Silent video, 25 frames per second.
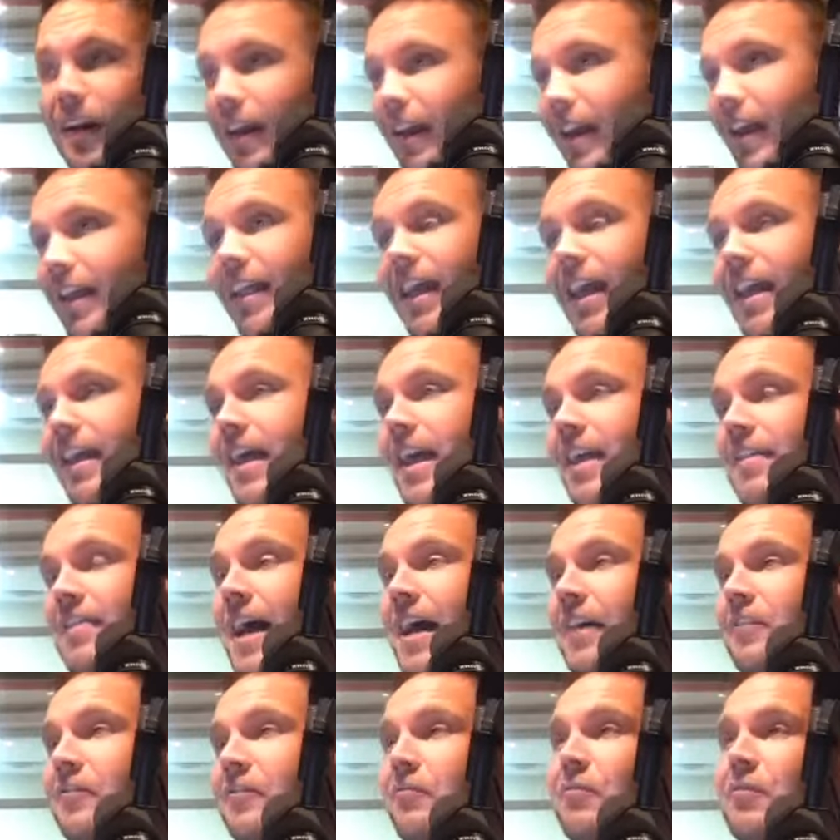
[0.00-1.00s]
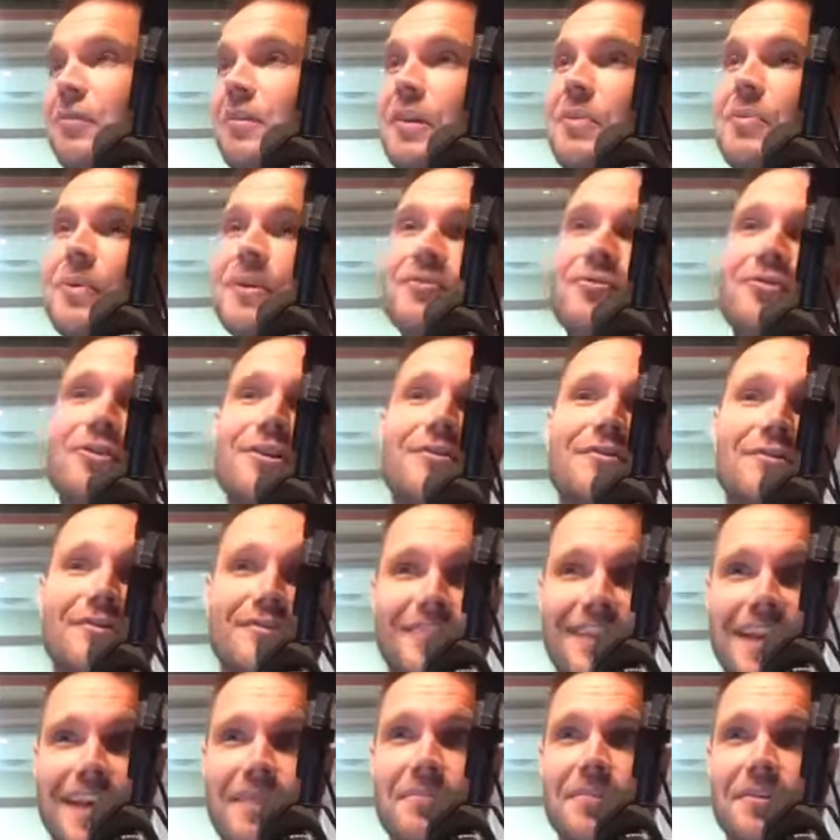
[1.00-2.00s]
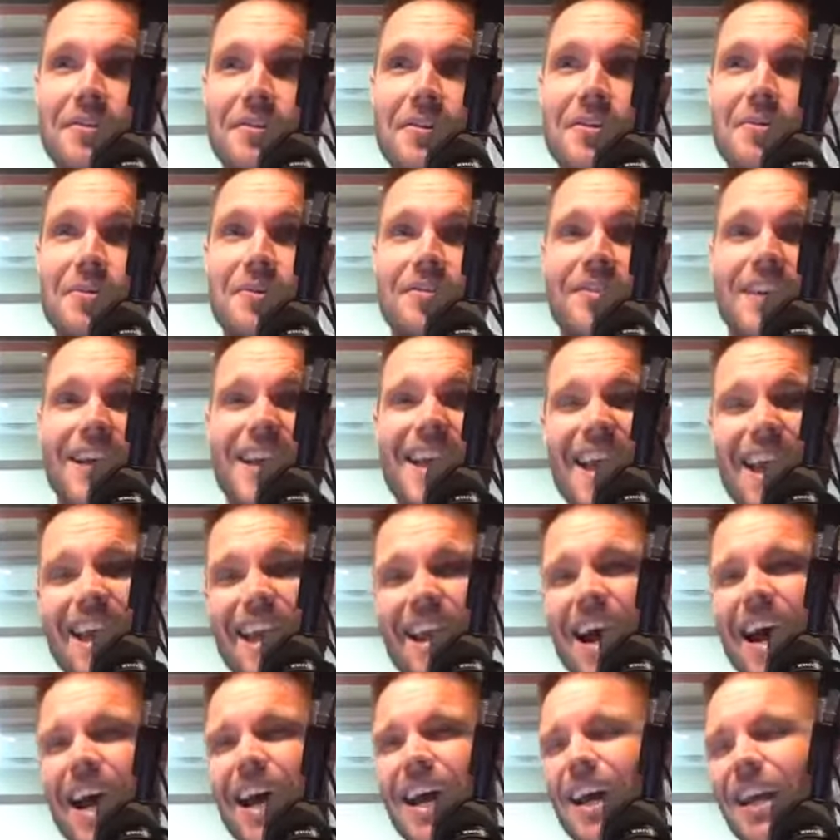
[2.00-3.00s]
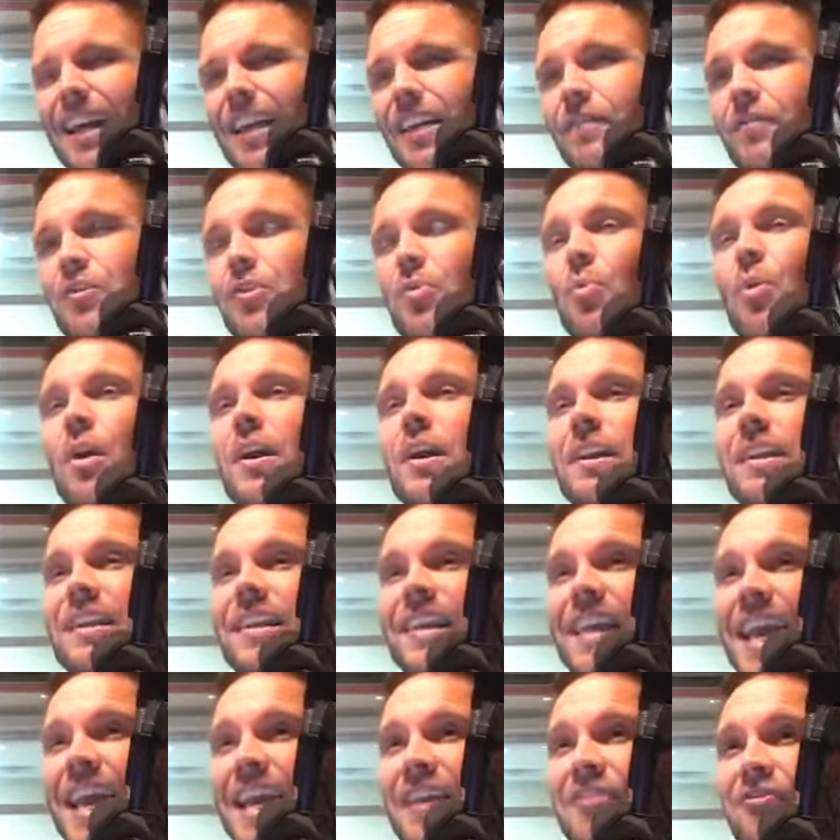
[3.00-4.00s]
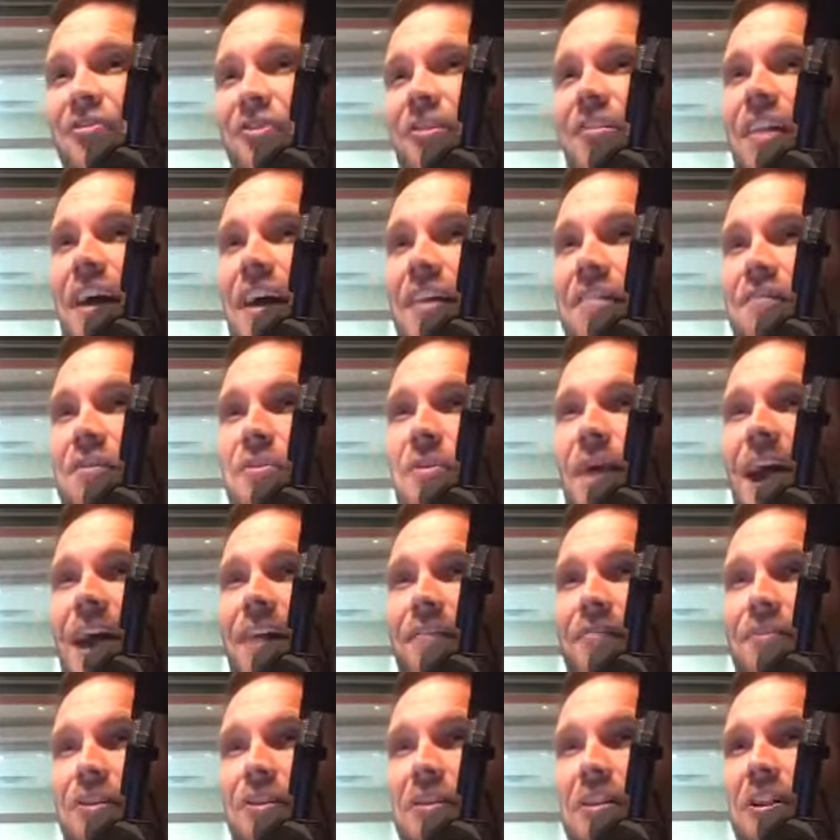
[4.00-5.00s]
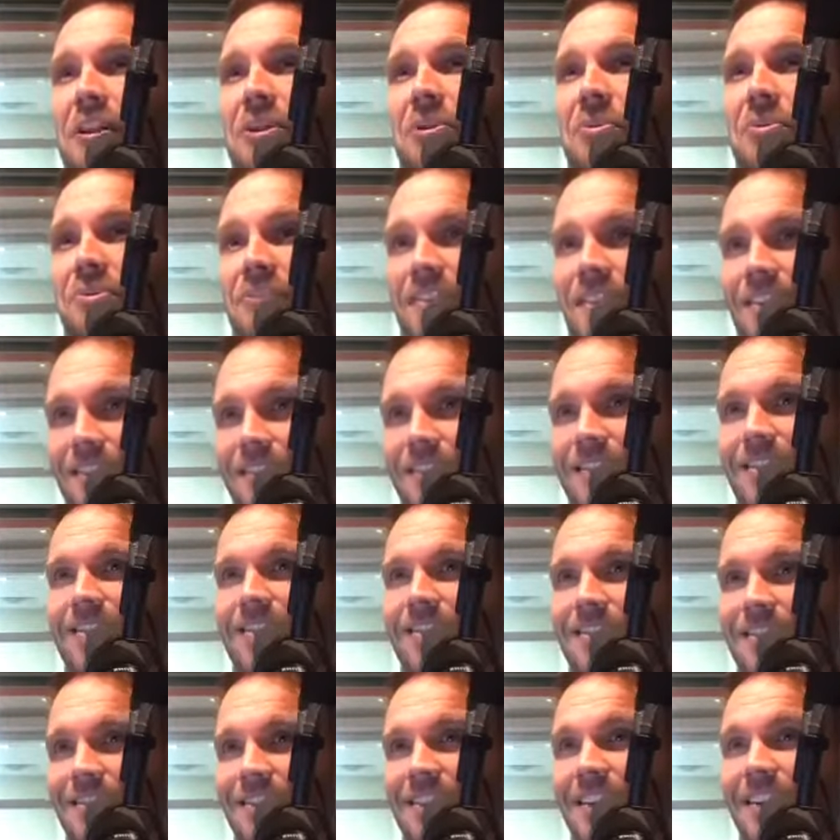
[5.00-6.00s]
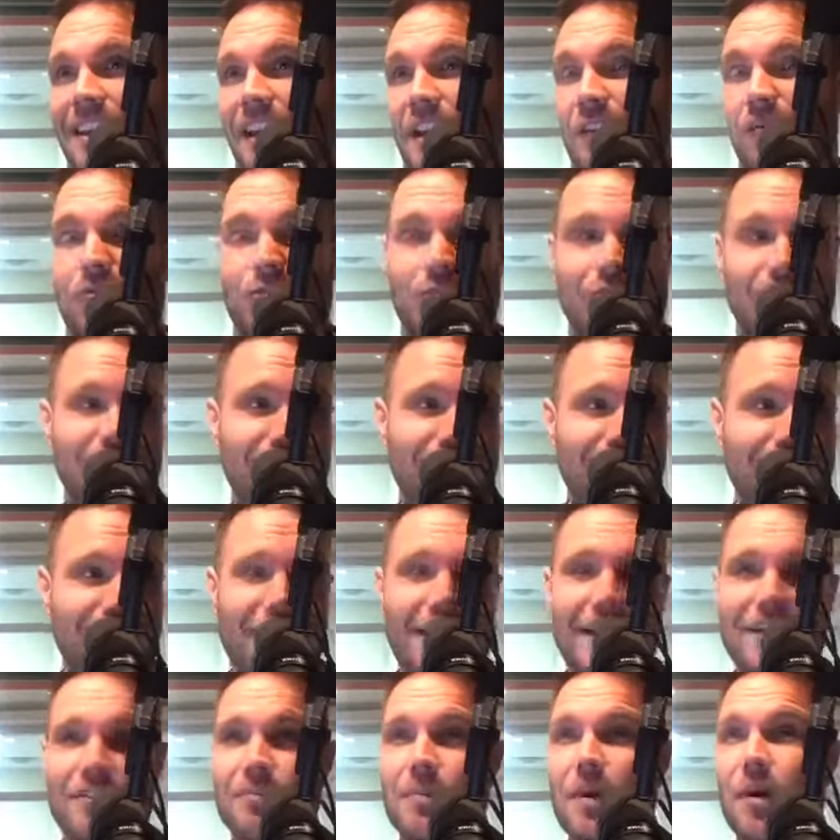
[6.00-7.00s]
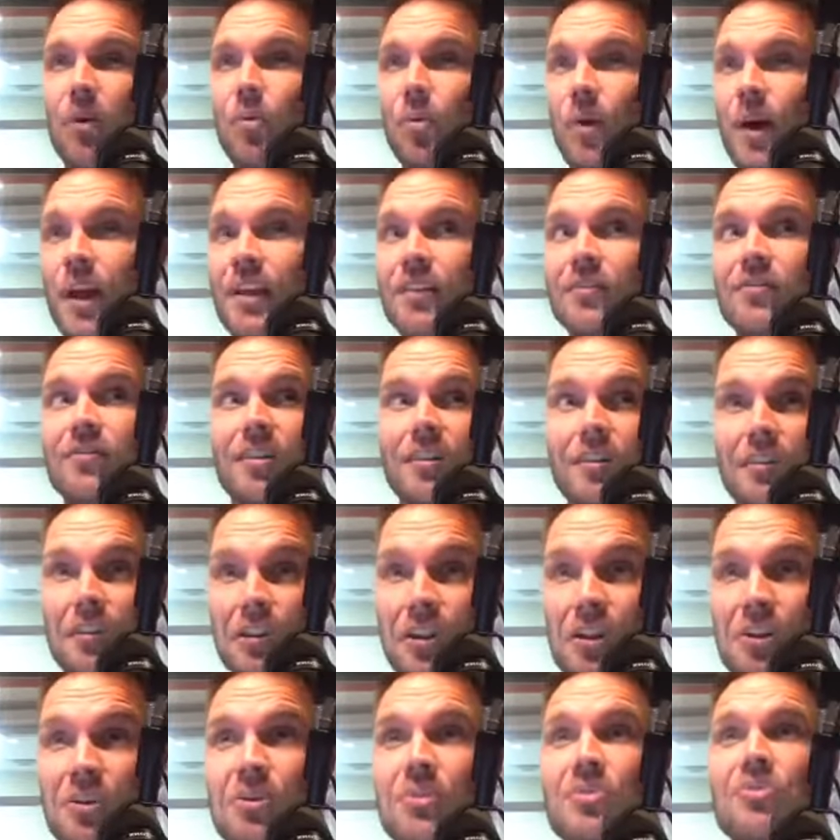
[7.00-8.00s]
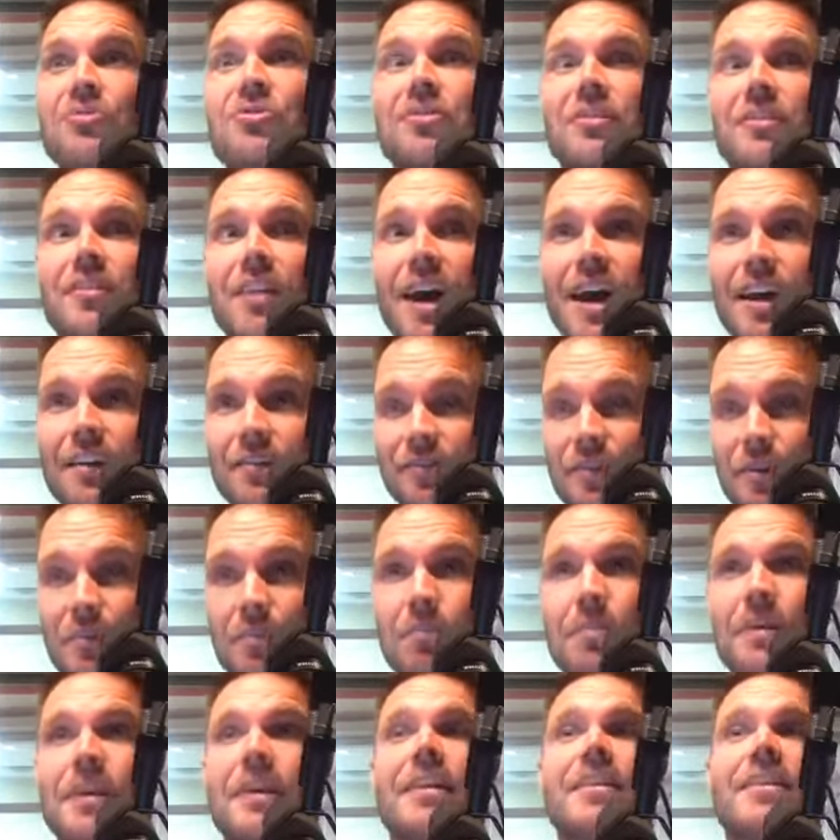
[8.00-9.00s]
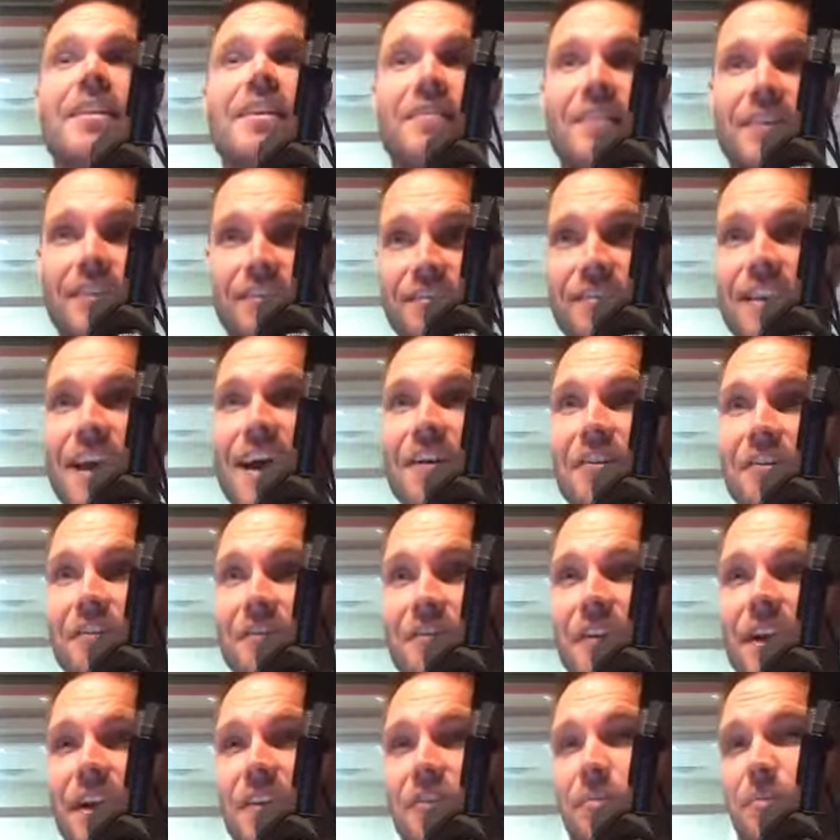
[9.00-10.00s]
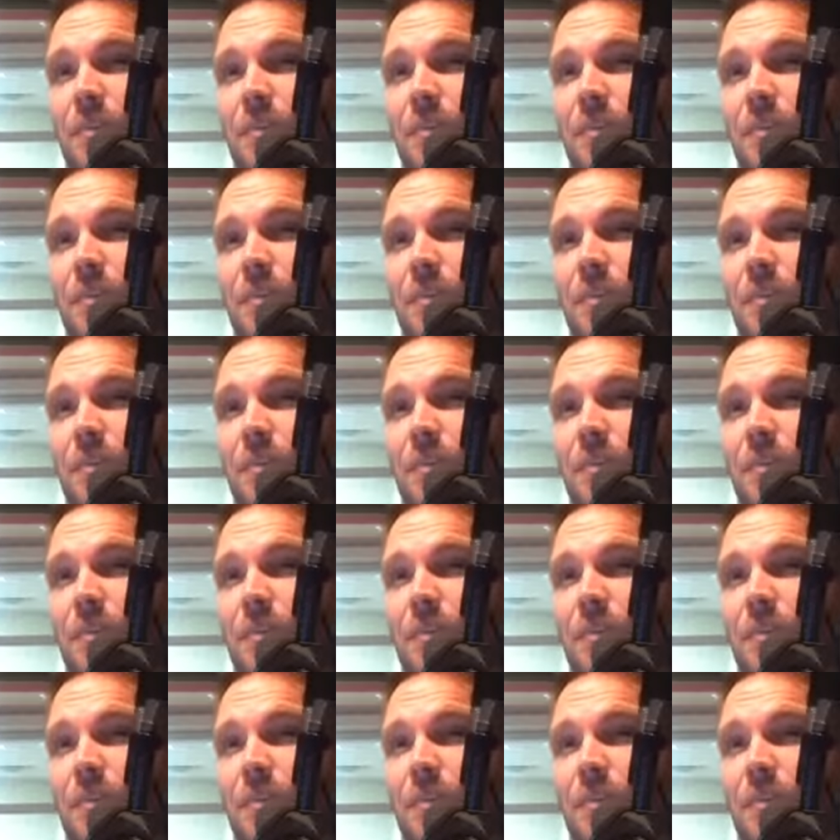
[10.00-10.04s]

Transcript: And that's really what Jesus came to do, is say, hey, if you want to gain your life, you have to lose it. And Jesus talks about ways to lose your life, to be a living sacrifice.